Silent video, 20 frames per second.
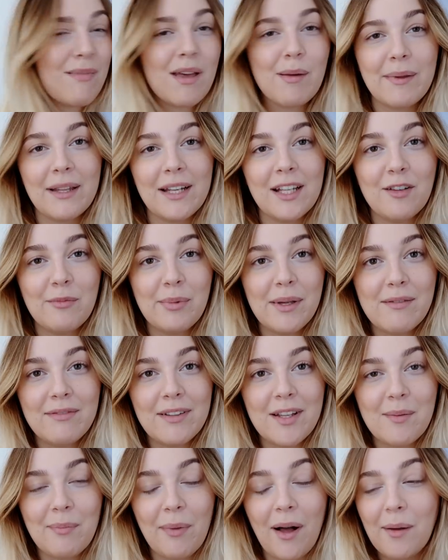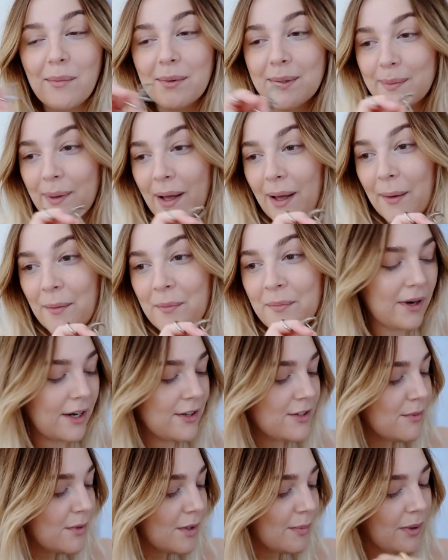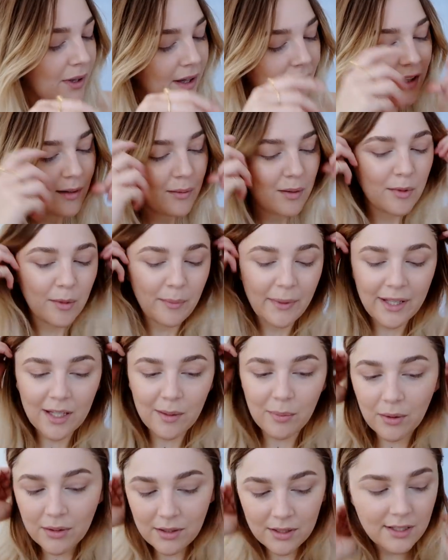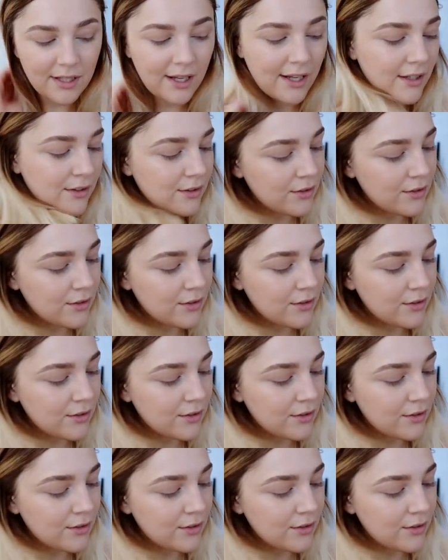Maybe a little bit of lip balm as well. But I do want to put a little bit more makeup on today.